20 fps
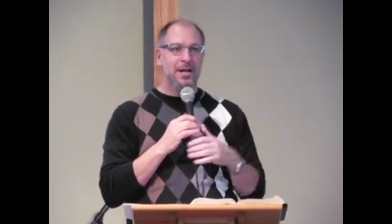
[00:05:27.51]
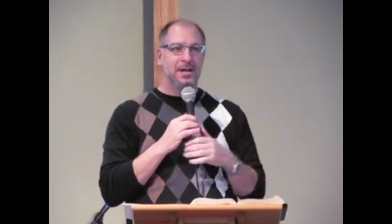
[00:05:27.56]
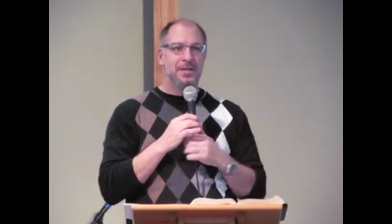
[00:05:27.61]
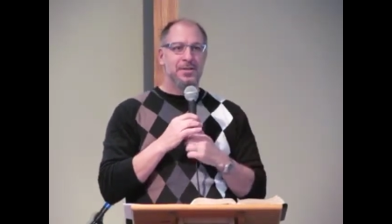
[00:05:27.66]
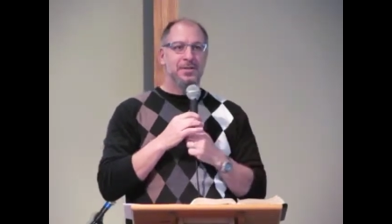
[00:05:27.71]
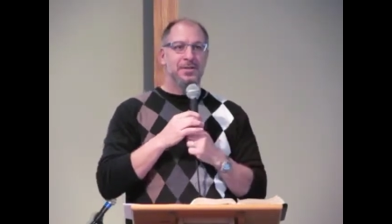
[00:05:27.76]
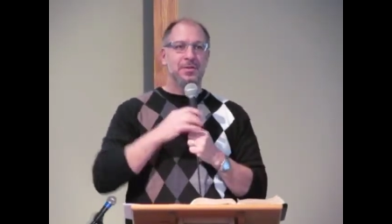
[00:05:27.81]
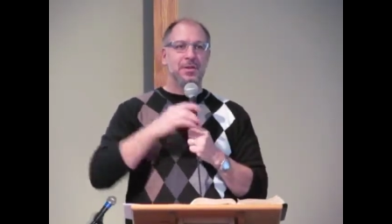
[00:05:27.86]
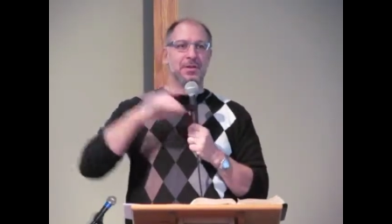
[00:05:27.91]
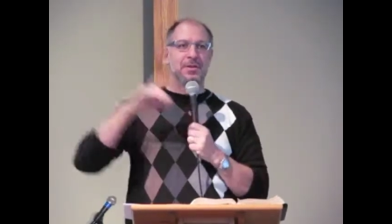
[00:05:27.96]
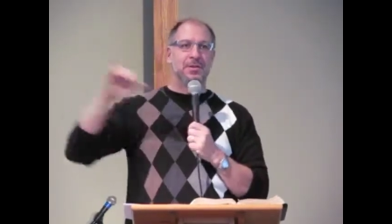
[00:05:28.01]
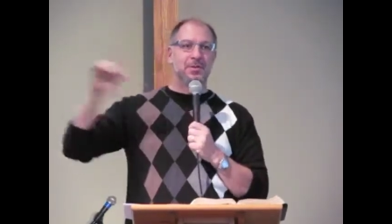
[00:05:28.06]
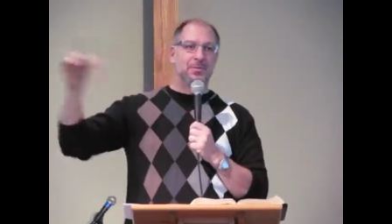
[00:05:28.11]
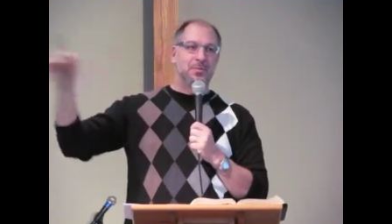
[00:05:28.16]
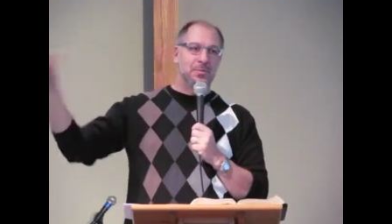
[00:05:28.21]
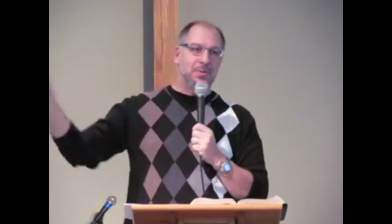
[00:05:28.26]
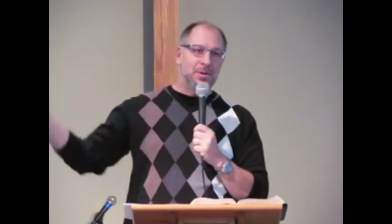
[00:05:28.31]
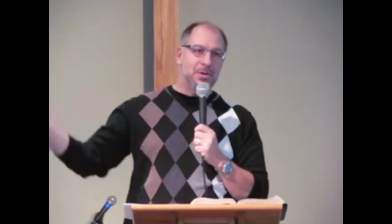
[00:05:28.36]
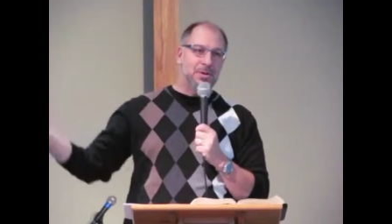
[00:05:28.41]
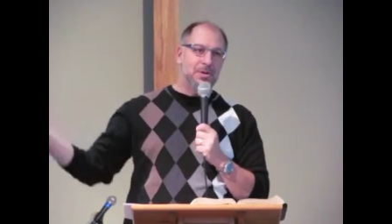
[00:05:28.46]
so that the
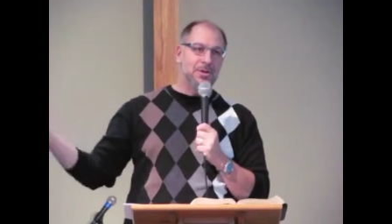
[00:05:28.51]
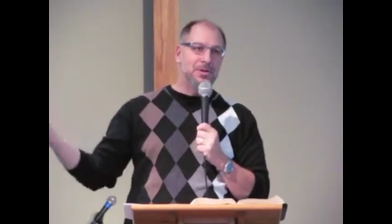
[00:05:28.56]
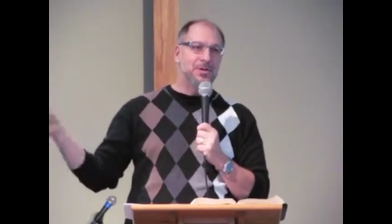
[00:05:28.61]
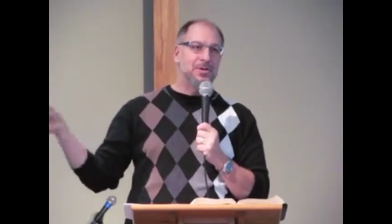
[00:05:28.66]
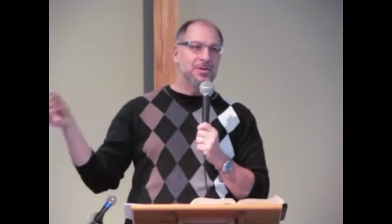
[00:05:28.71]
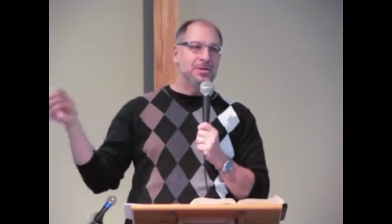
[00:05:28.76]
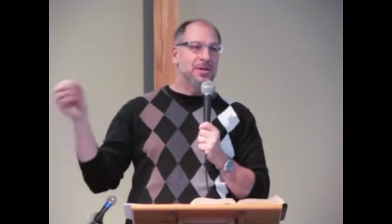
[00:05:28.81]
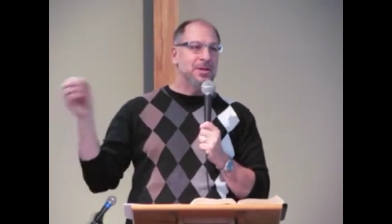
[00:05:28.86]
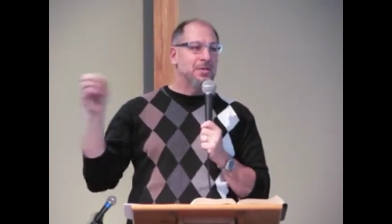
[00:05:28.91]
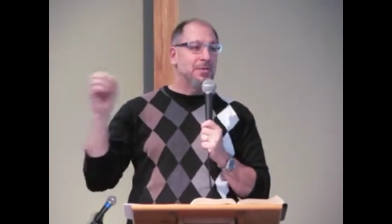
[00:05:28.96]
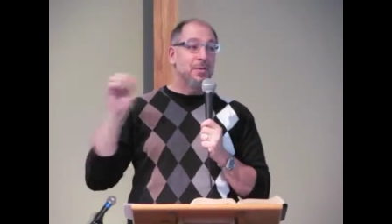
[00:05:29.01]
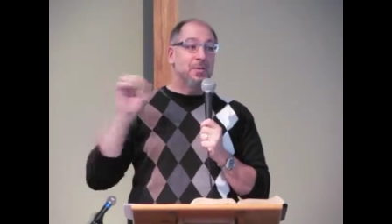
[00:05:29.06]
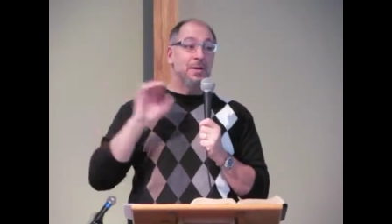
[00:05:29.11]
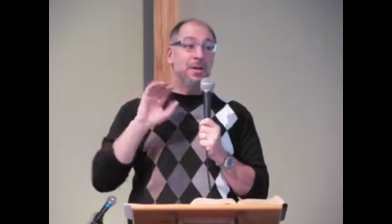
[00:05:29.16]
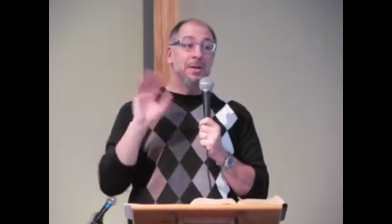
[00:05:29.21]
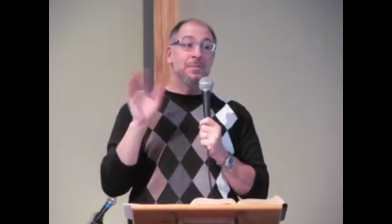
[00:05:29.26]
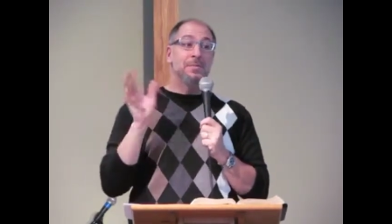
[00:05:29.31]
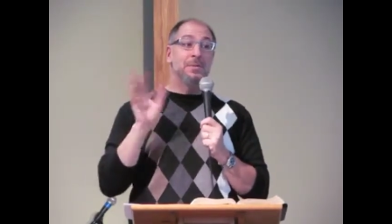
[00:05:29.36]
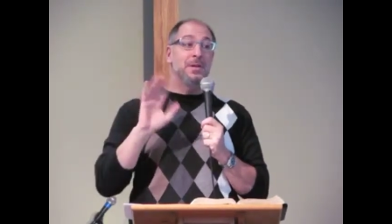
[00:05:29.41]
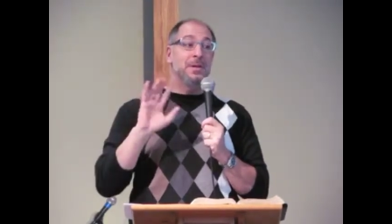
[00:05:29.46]
world won't
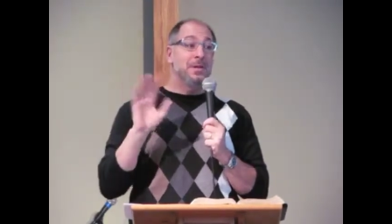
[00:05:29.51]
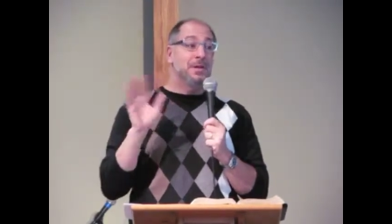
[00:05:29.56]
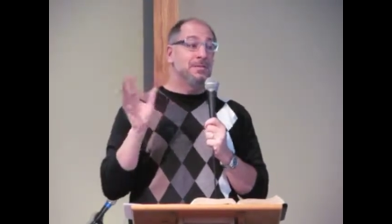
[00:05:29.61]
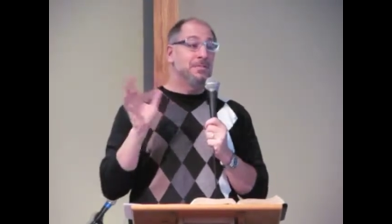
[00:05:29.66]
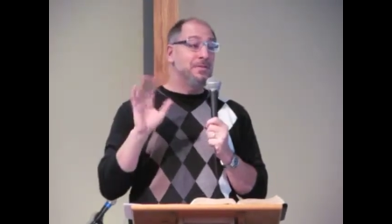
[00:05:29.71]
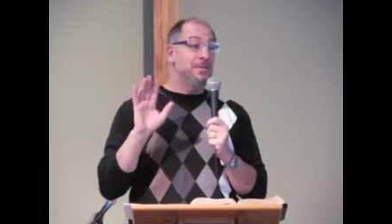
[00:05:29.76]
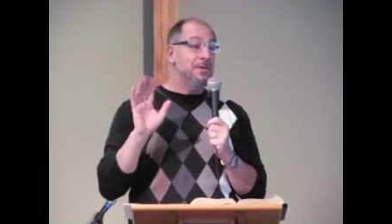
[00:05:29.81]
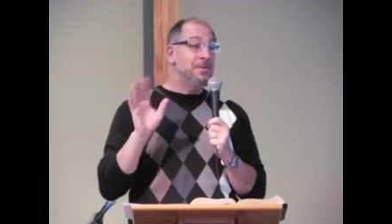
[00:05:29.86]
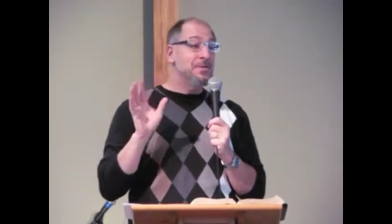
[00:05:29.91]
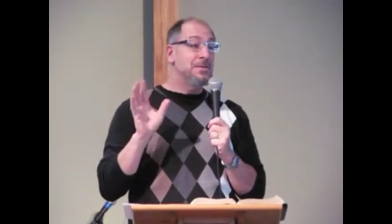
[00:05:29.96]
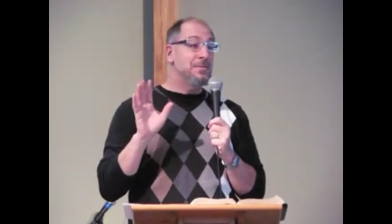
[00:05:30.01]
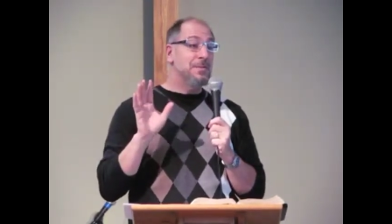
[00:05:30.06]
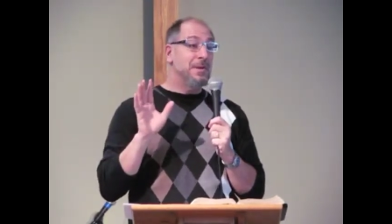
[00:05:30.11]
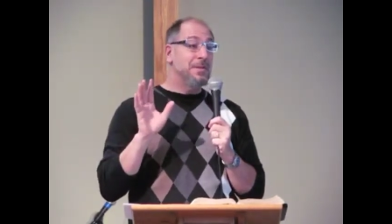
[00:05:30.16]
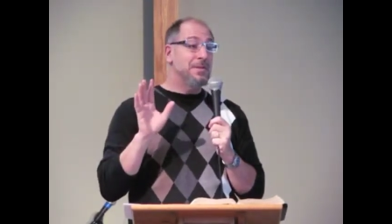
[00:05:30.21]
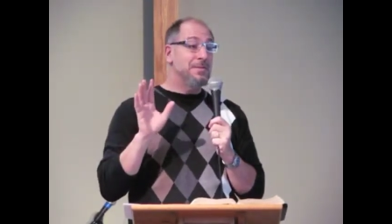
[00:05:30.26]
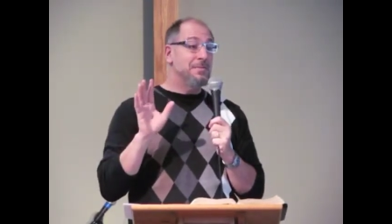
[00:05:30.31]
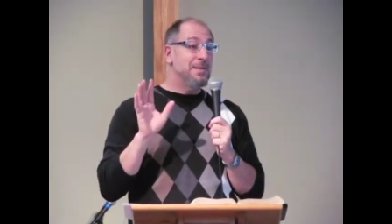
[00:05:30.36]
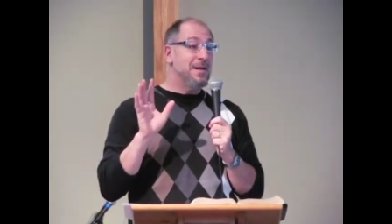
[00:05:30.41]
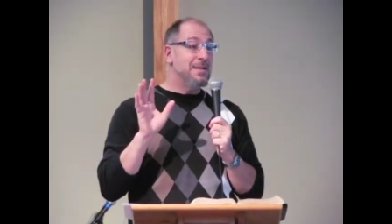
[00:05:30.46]
get be confused
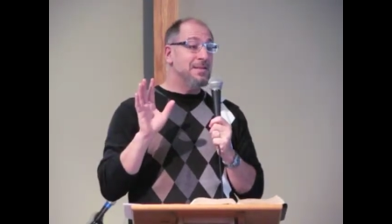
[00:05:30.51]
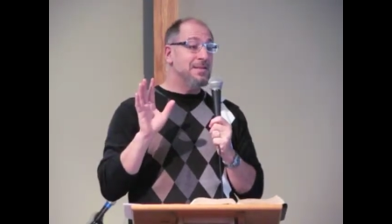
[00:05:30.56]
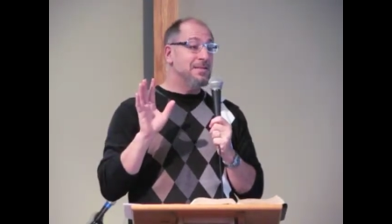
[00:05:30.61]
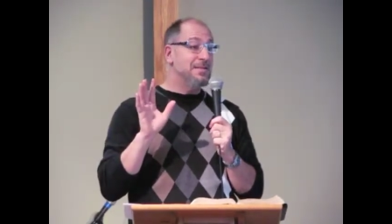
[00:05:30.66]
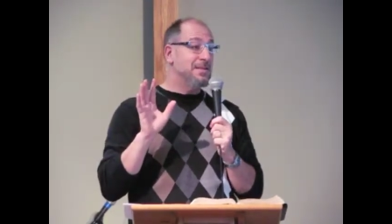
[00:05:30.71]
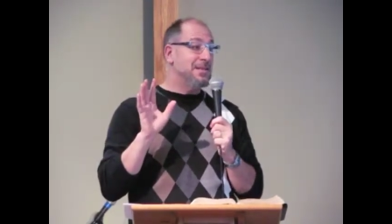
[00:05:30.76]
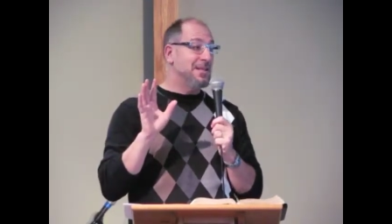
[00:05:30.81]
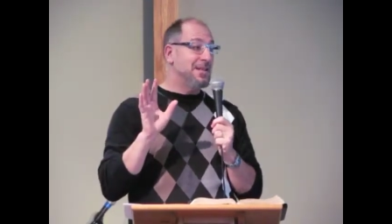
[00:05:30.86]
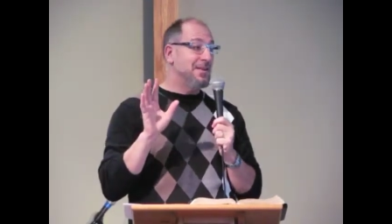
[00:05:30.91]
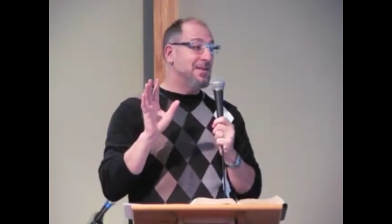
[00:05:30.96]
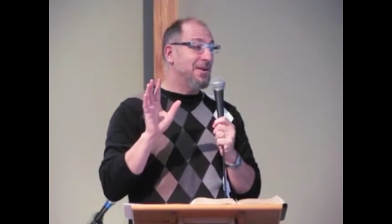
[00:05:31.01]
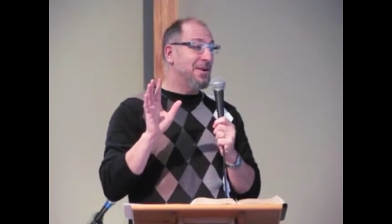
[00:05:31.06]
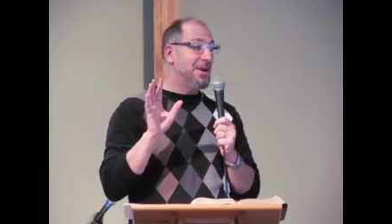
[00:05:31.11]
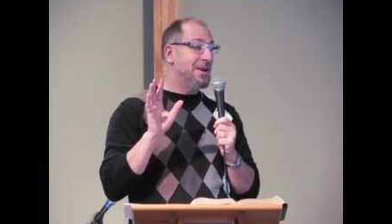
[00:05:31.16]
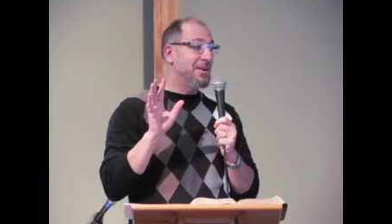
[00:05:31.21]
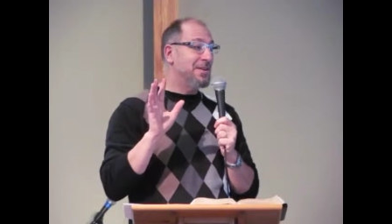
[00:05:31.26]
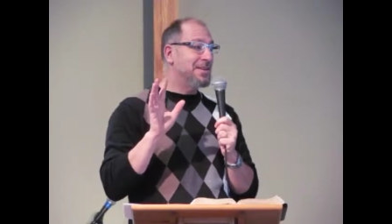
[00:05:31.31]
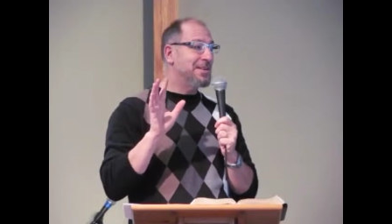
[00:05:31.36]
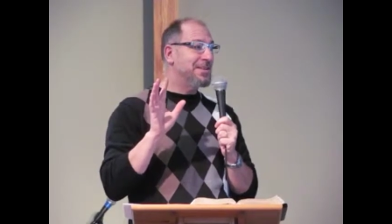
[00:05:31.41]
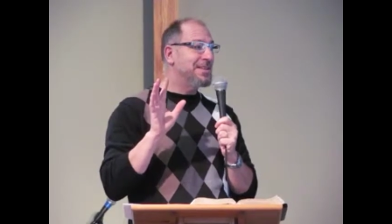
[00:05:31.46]
about the message any
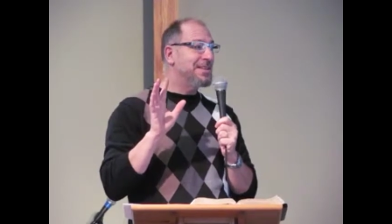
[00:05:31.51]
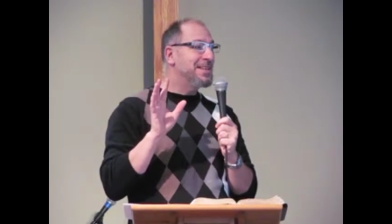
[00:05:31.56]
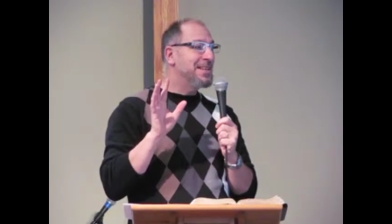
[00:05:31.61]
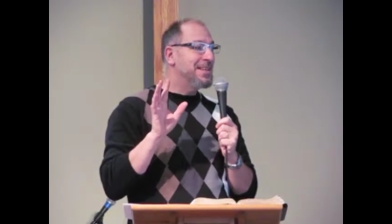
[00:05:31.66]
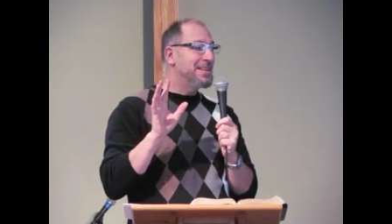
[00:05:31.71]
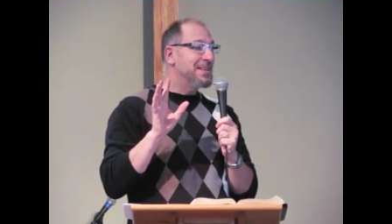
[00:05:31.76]
longer.